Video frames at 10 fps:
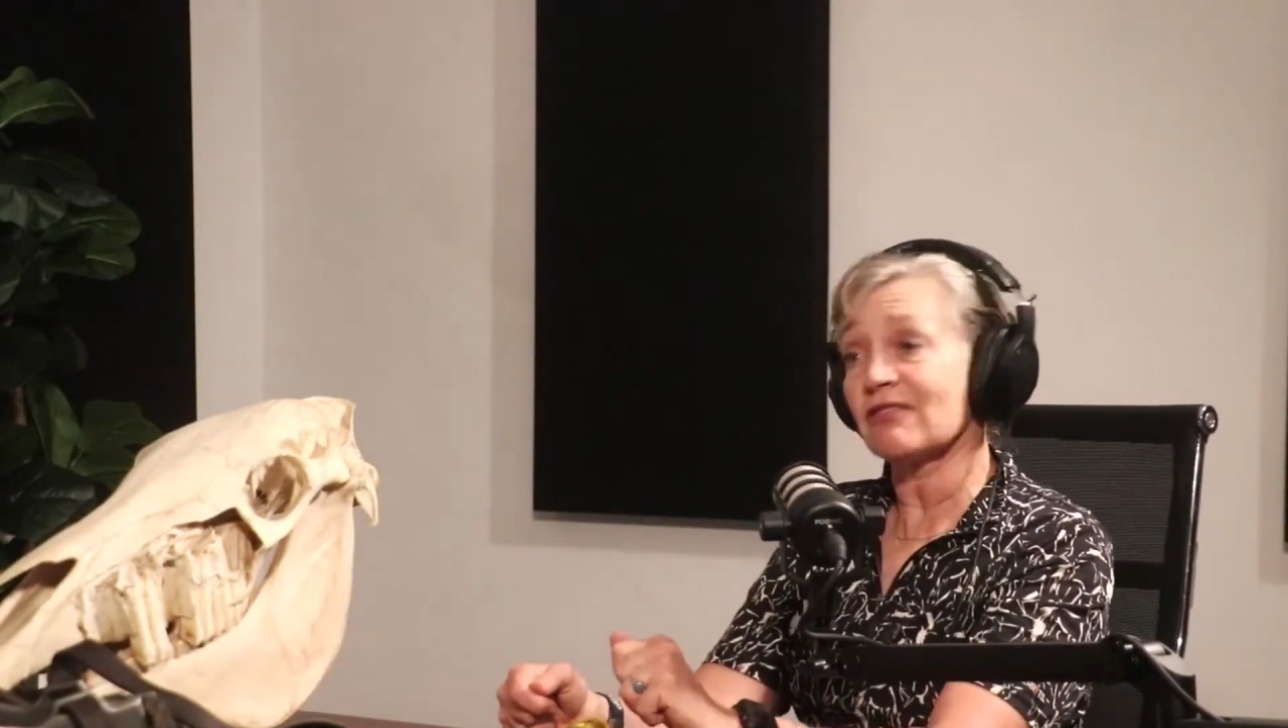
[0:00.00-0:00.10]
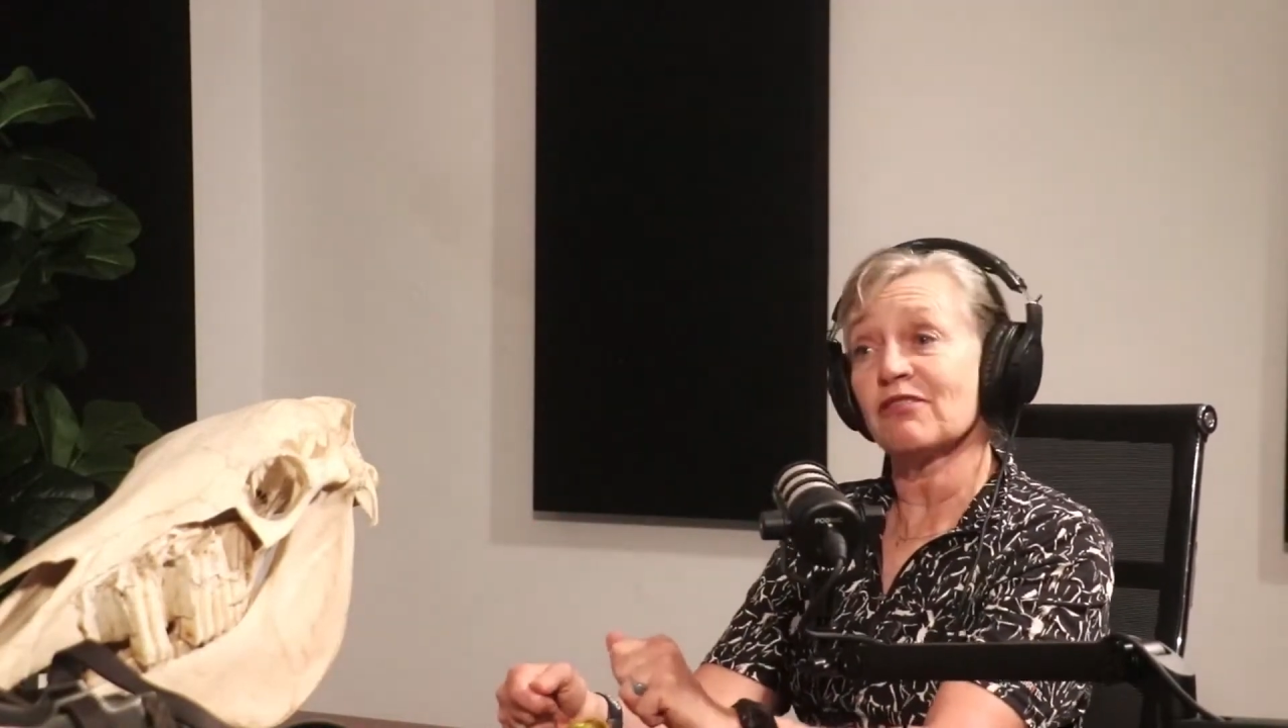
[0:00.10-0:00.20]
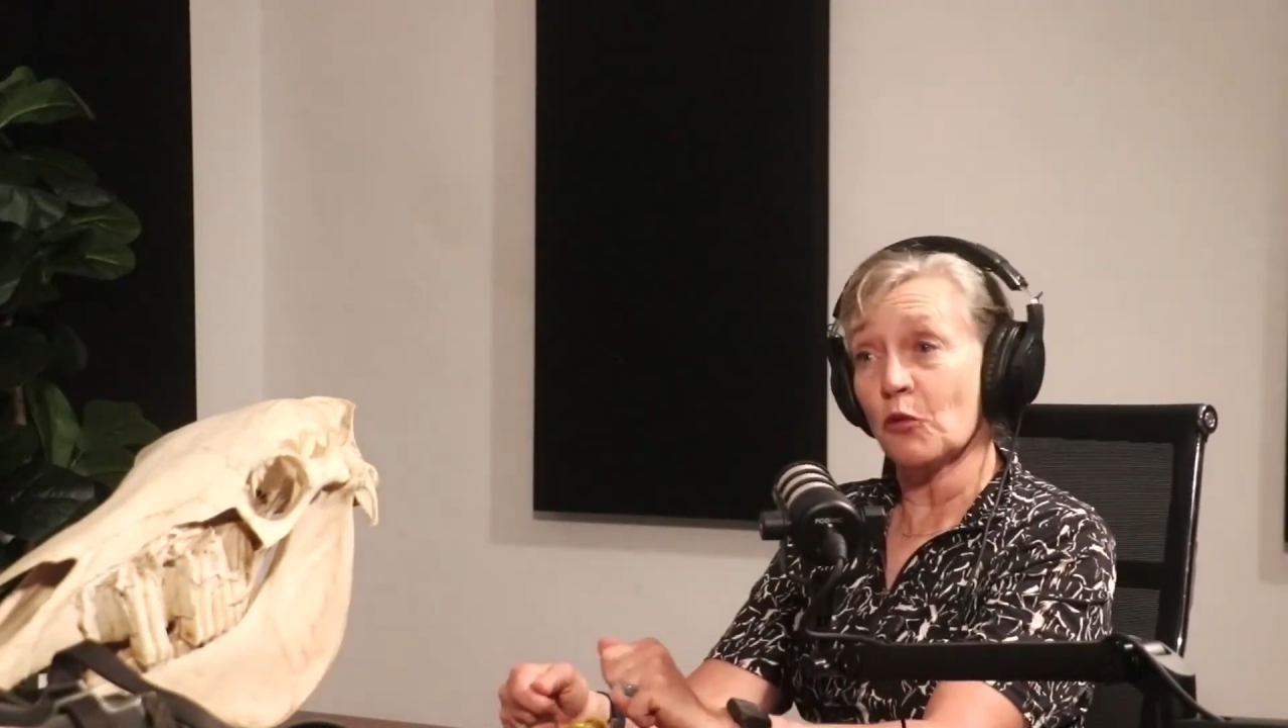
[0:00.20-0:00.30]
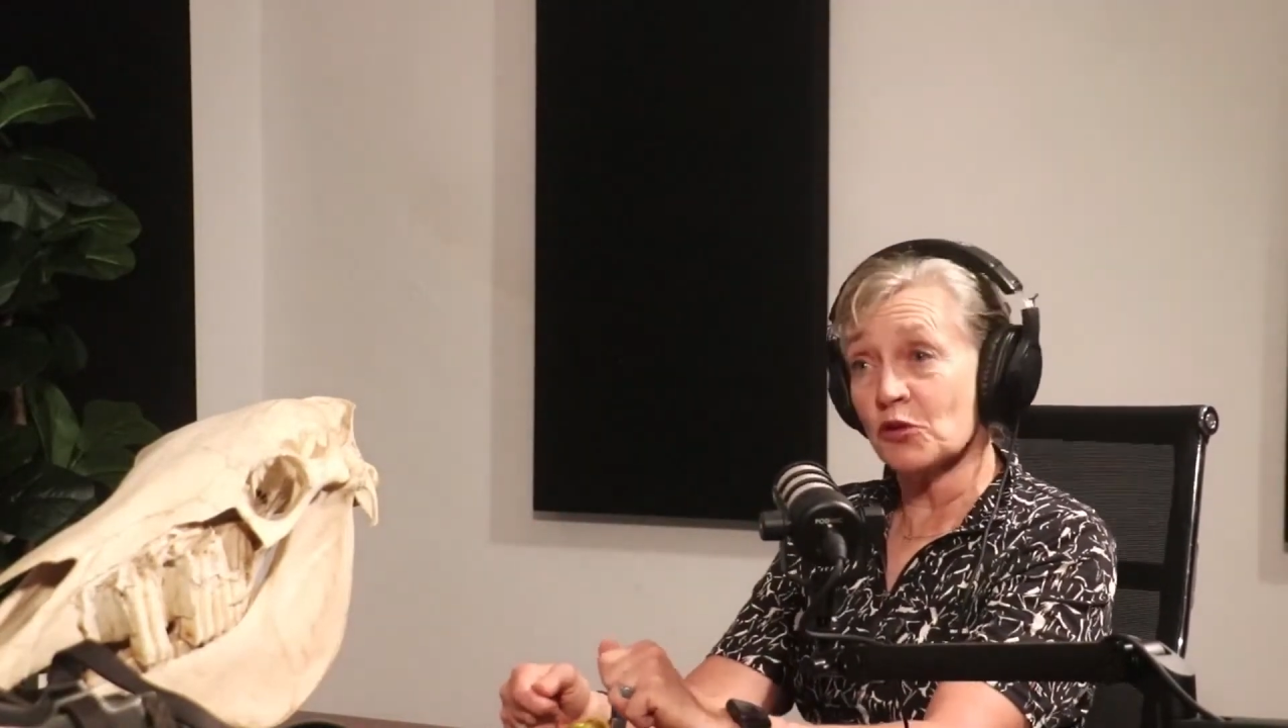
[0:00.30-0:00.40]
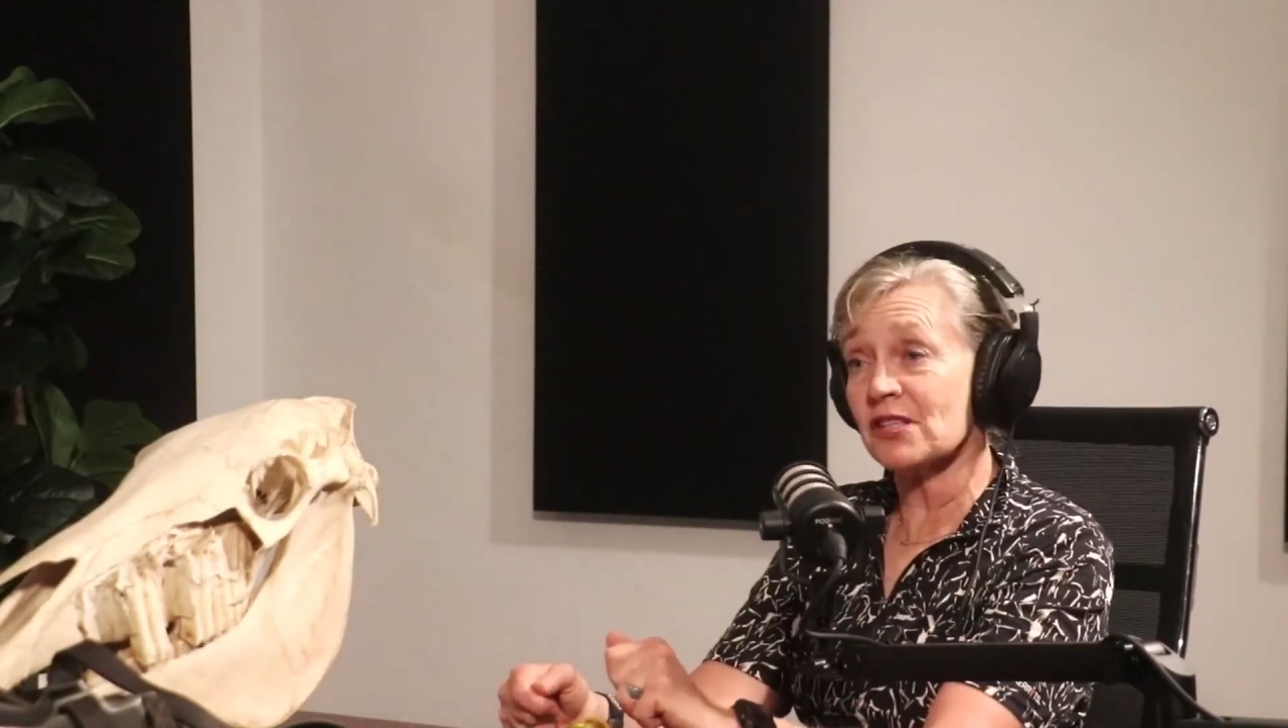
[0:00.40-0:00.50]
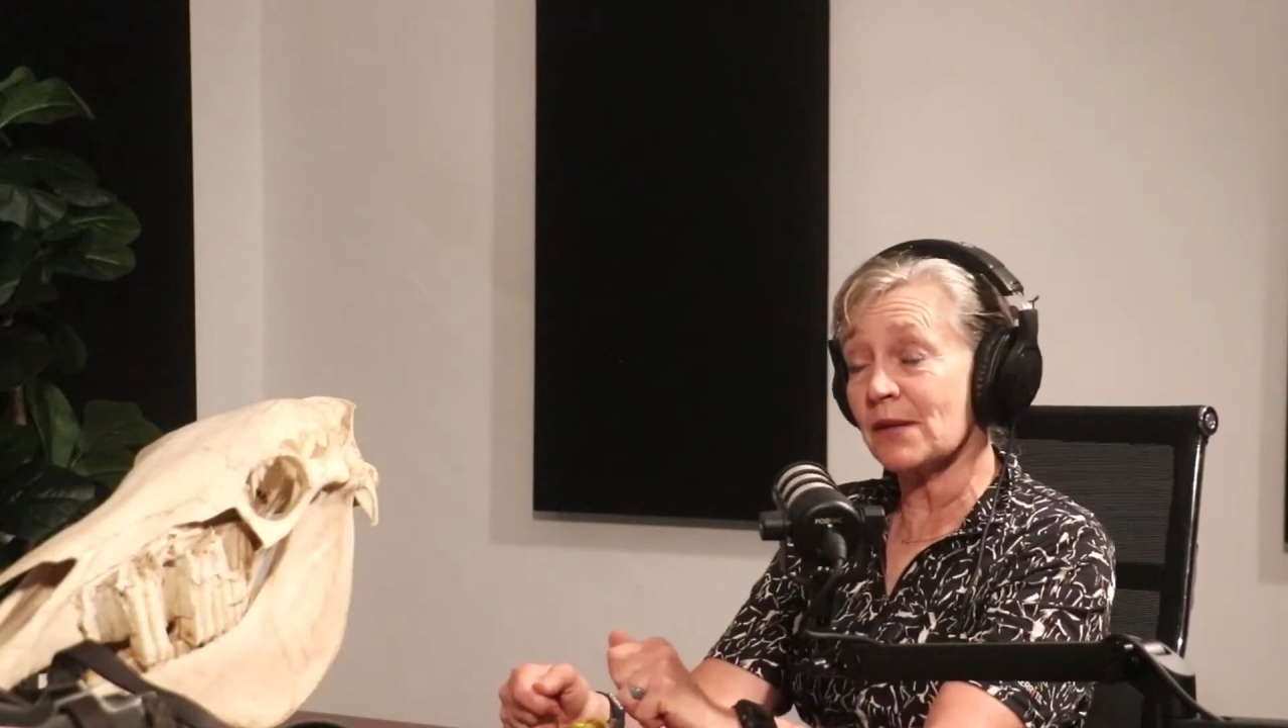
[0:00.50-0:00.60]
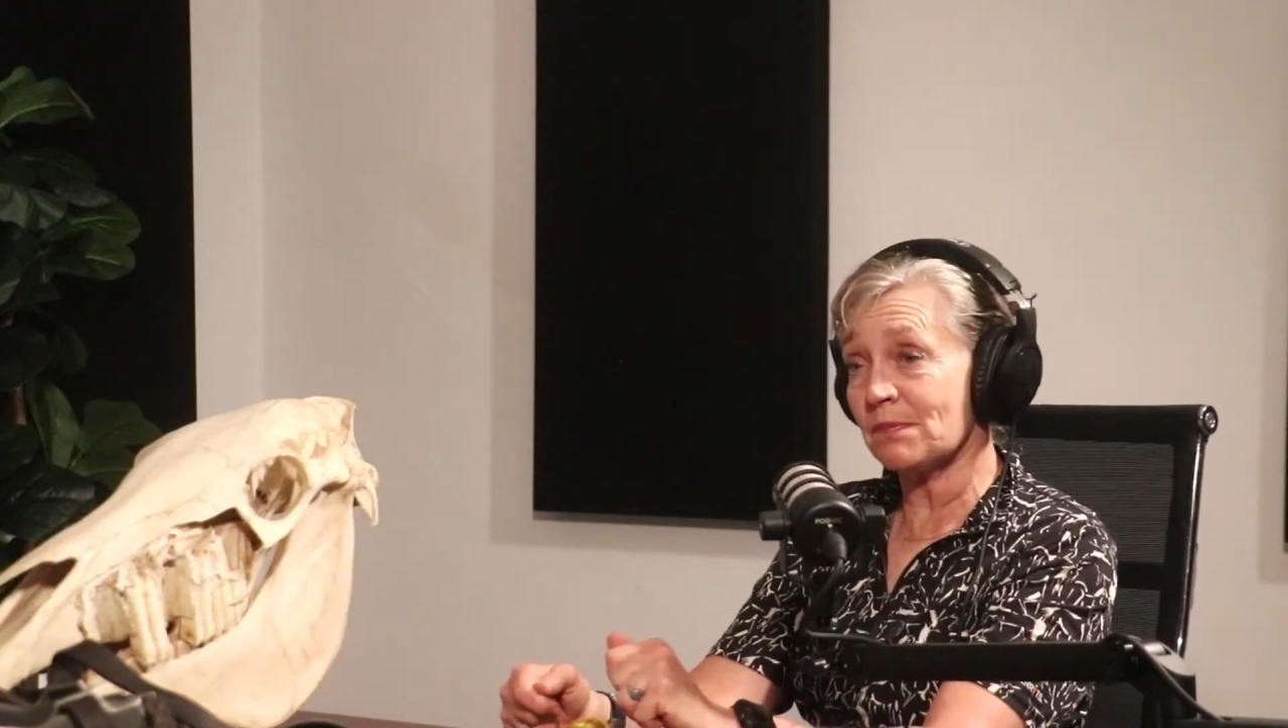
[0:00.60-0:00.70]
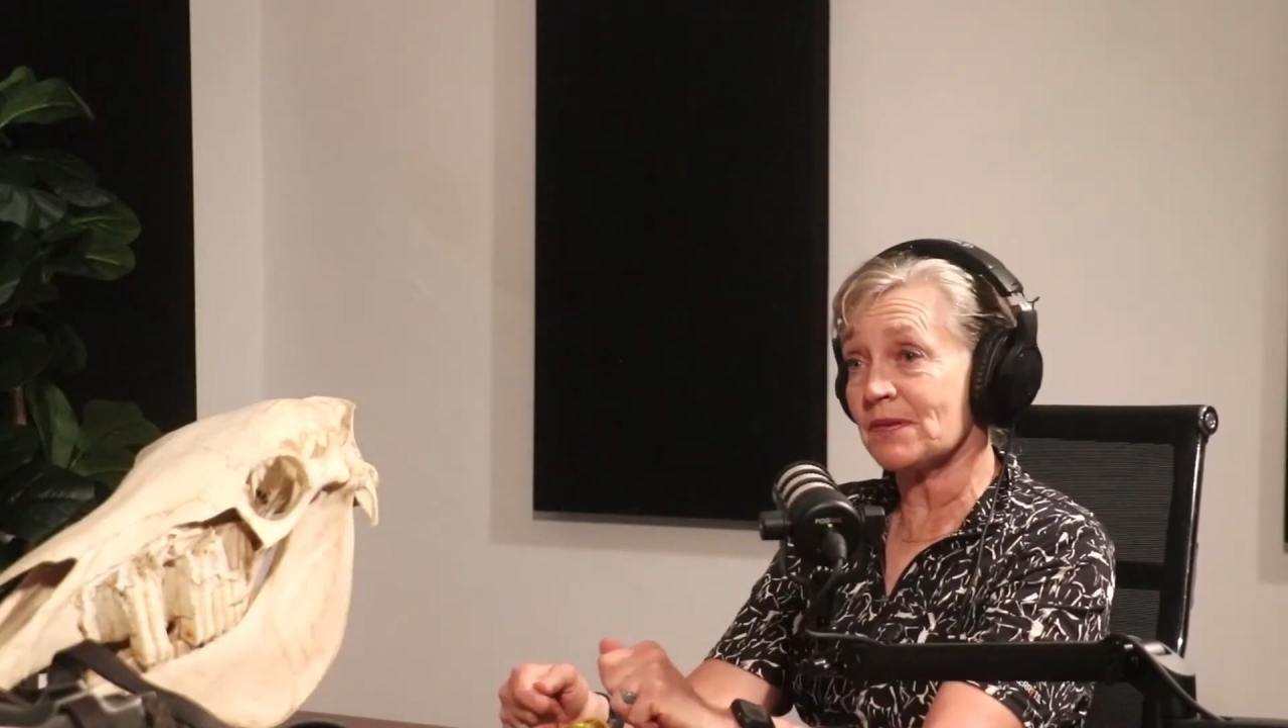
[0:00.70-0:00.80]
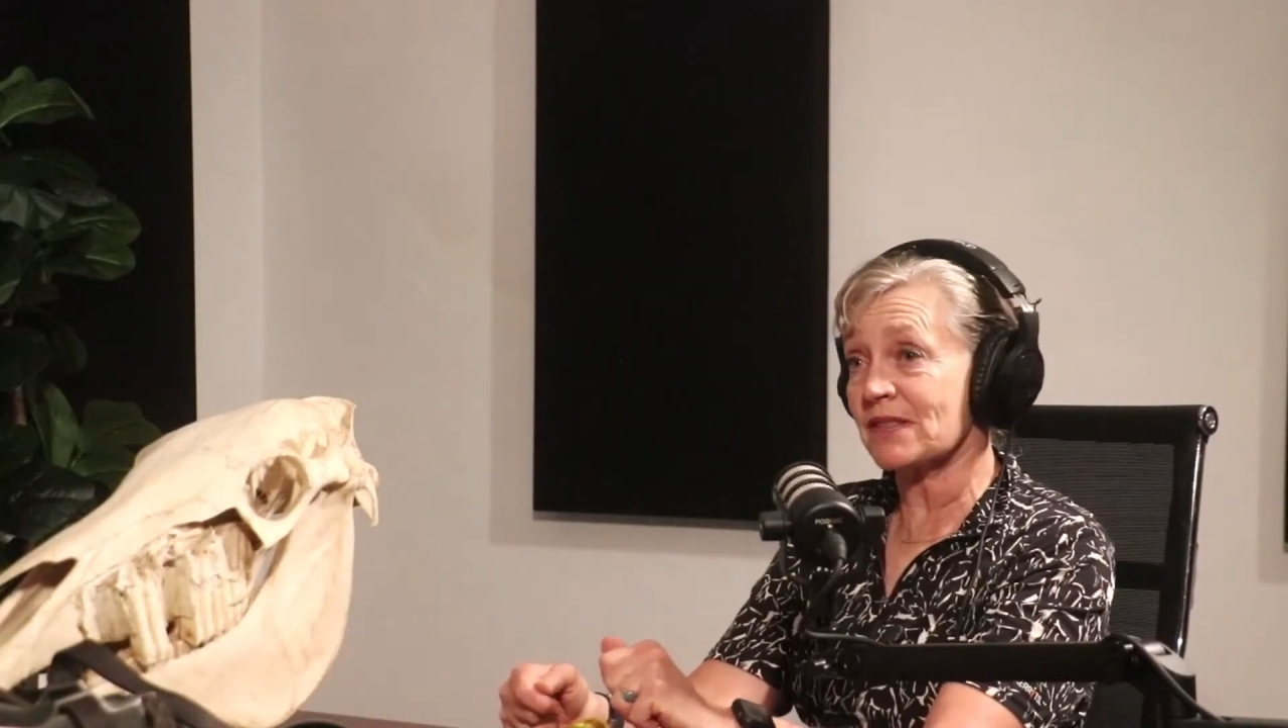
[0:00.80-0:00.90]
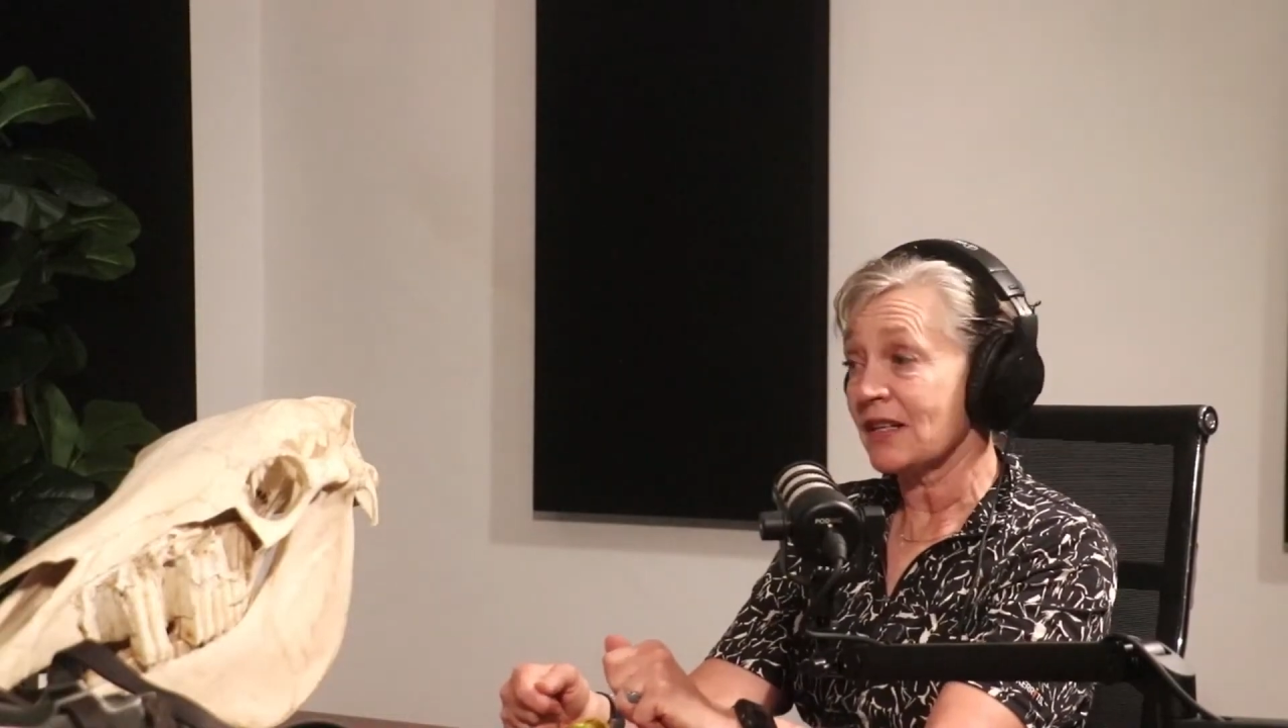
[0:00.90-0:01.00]

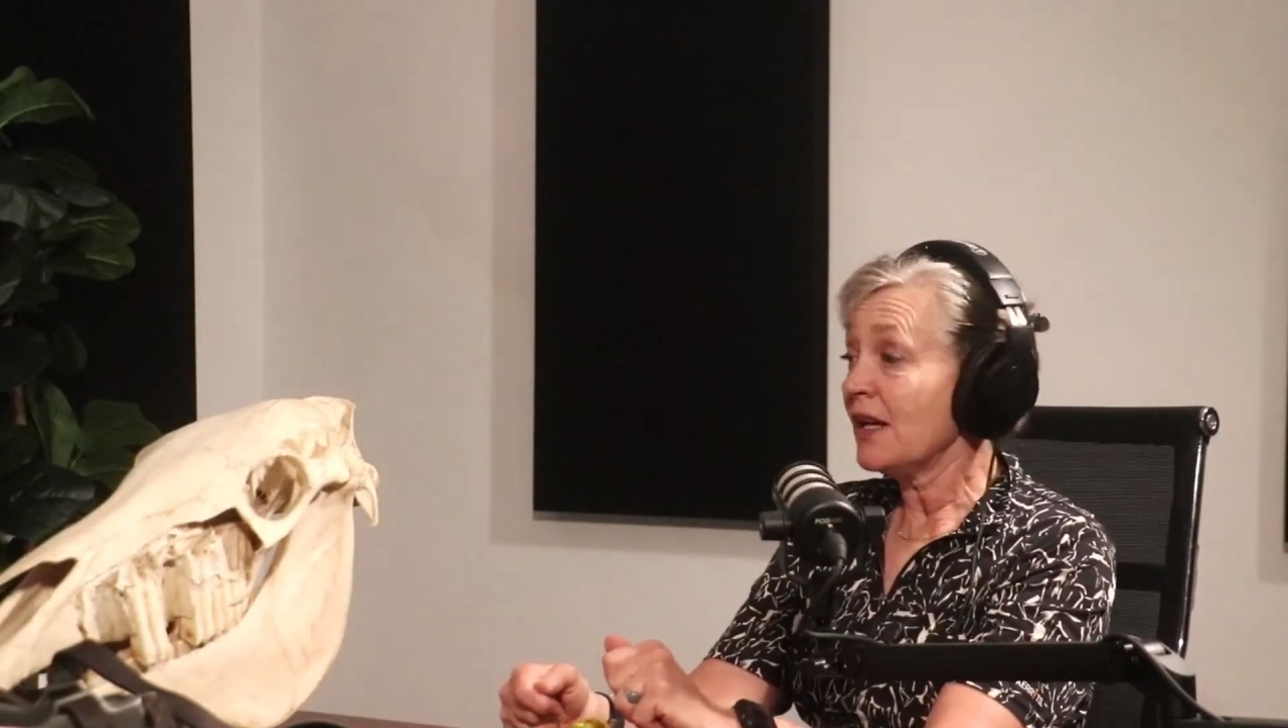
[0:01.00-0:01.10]
forceps,